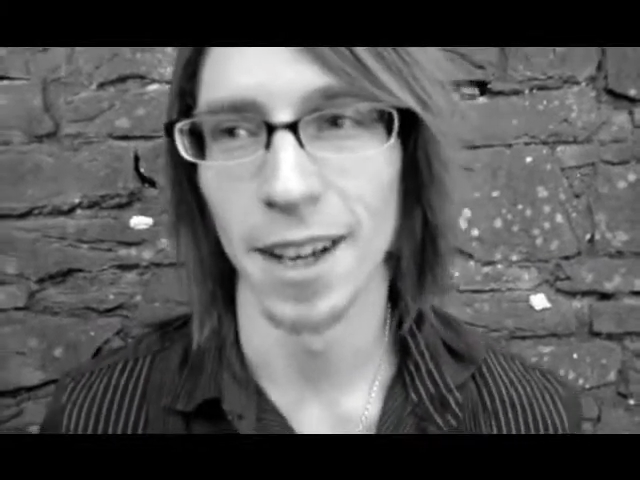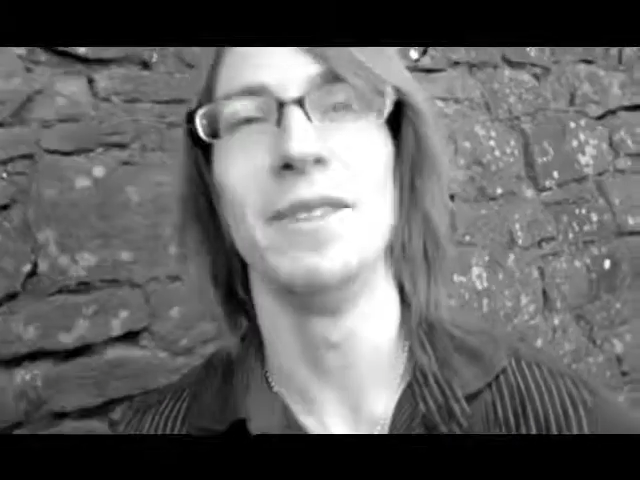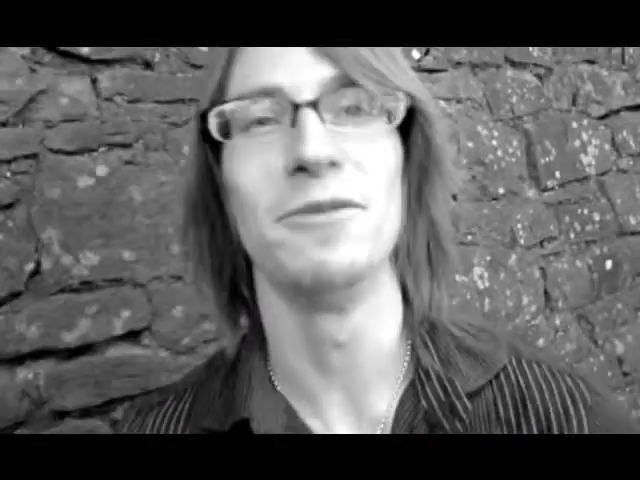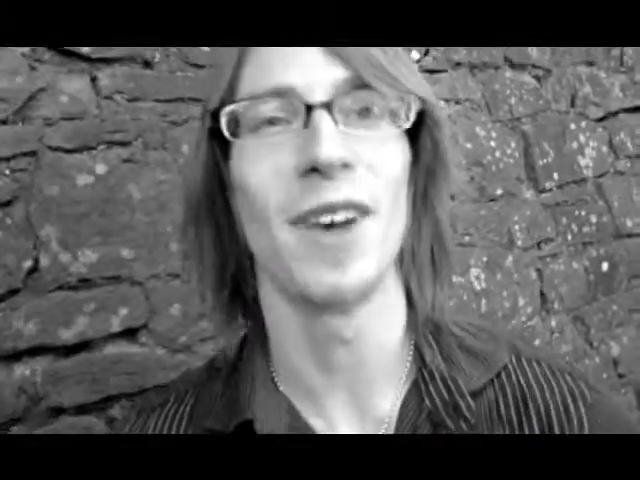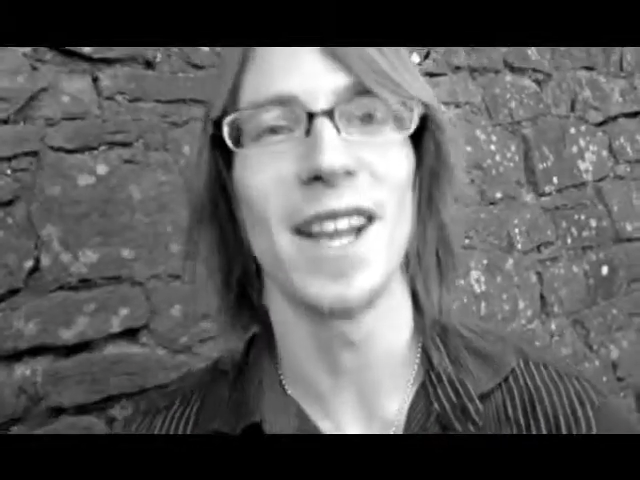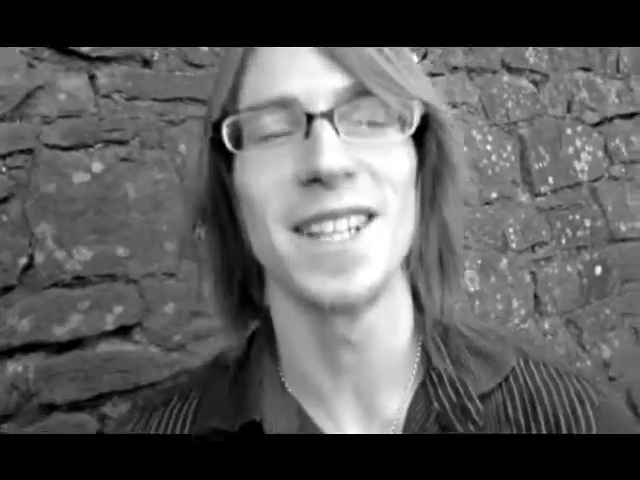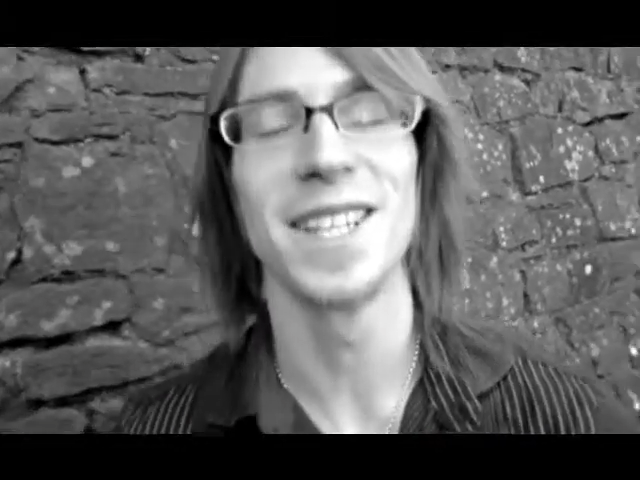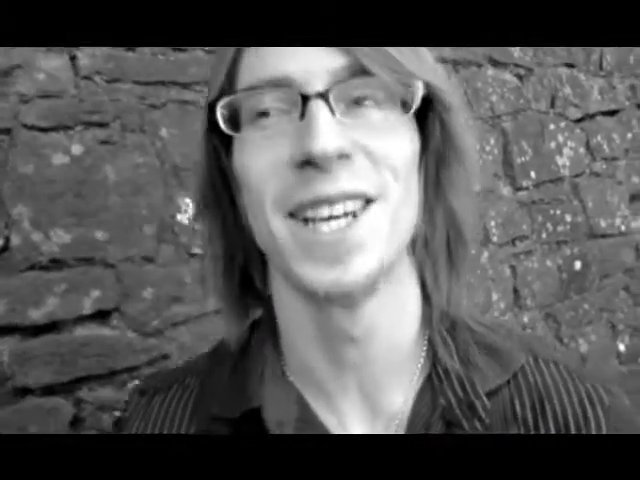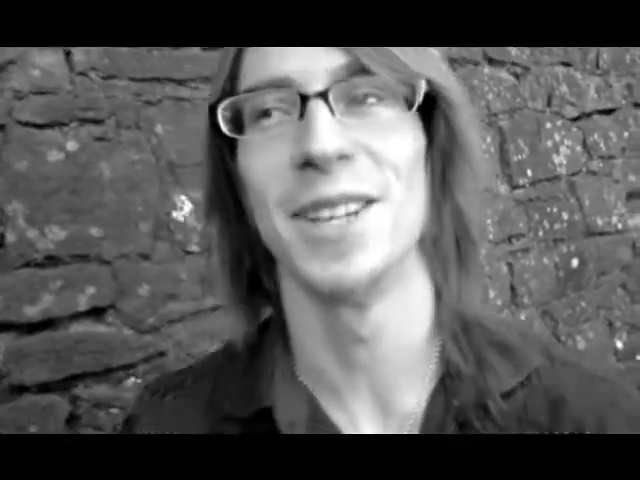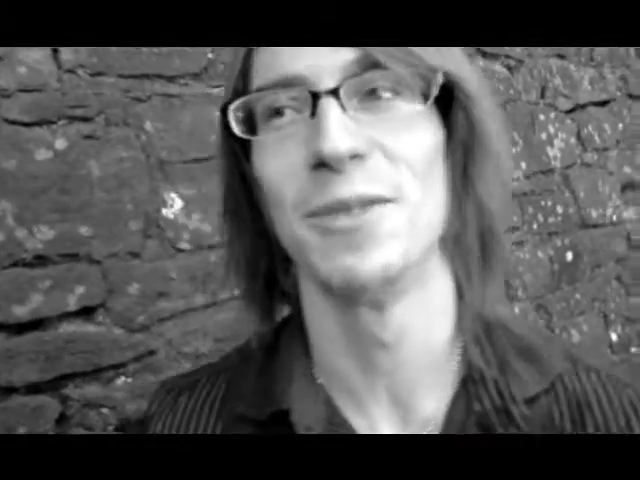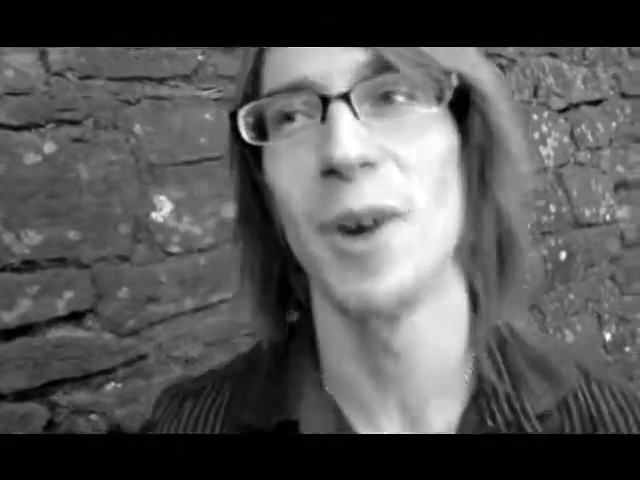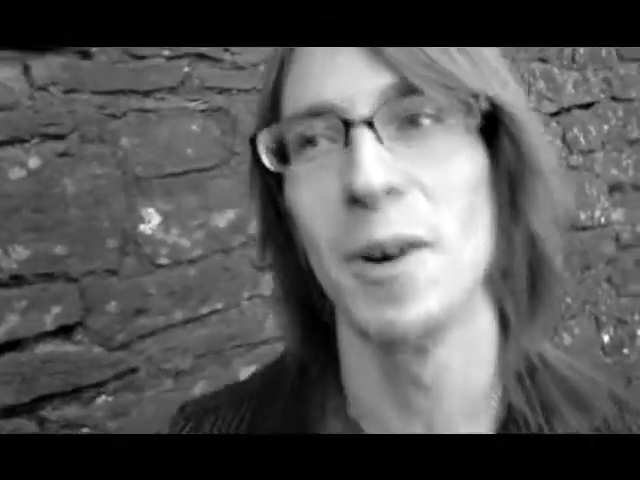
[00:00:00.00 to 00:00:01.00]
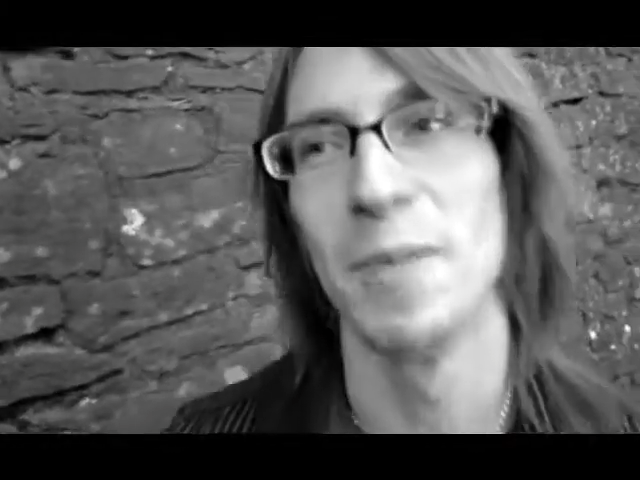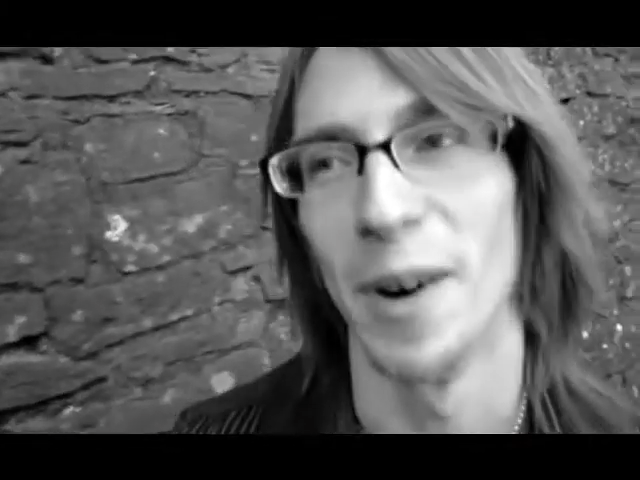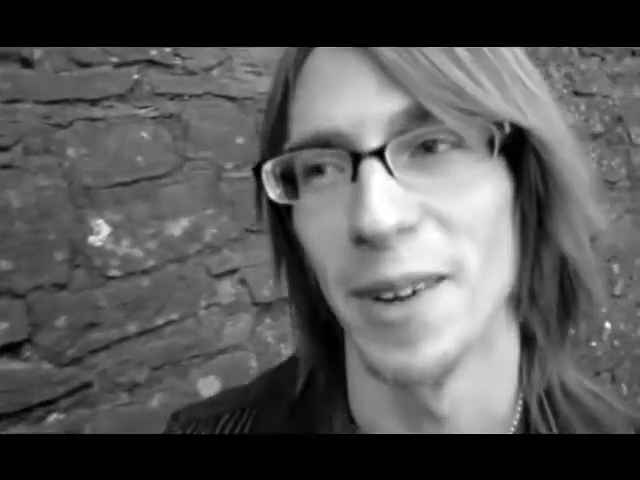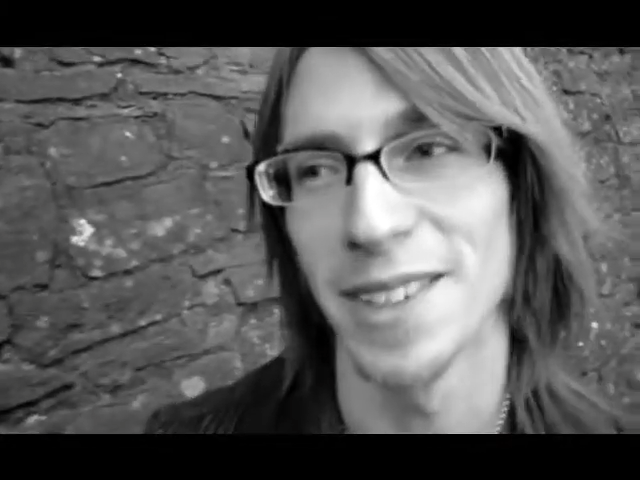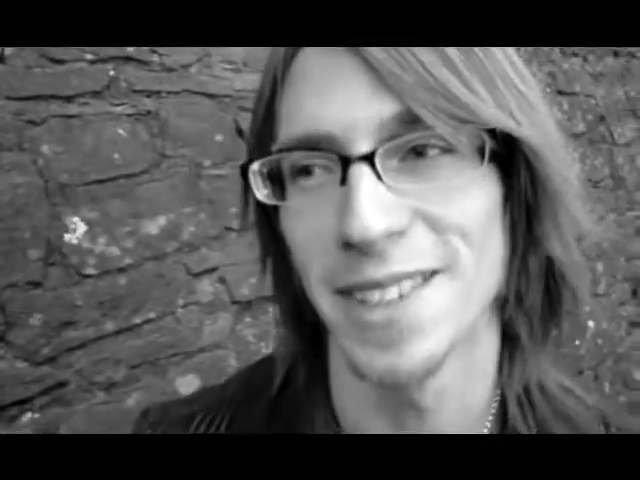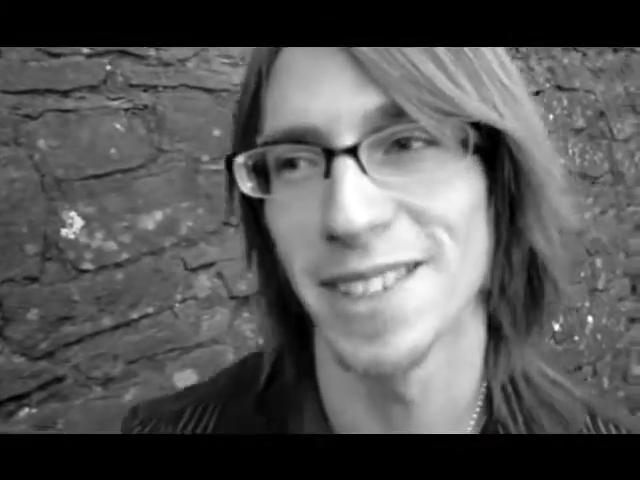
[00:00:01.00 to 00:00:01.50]
Invented
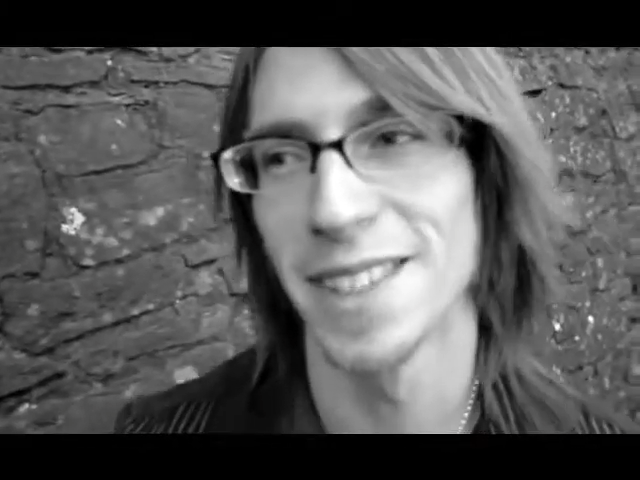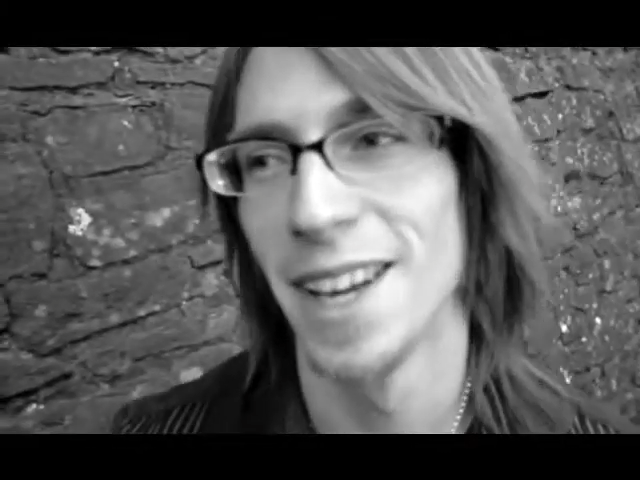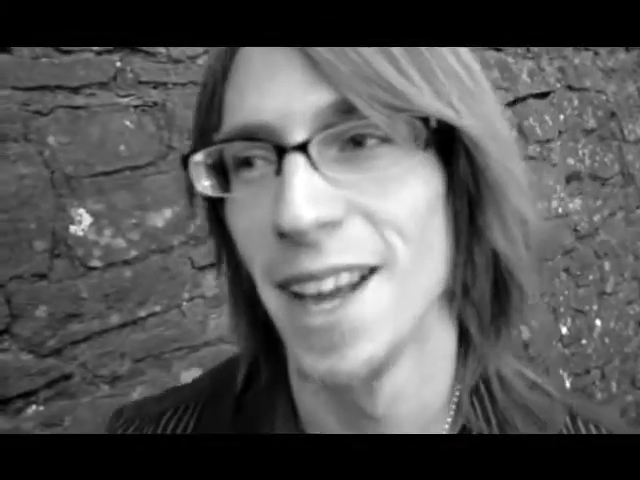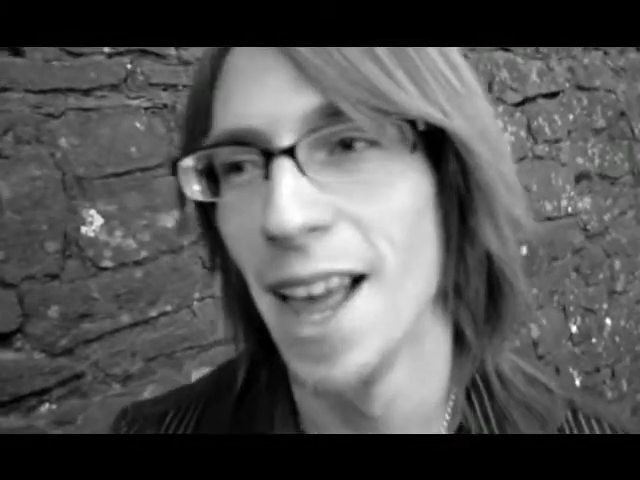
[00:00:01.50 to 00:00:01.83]
robots.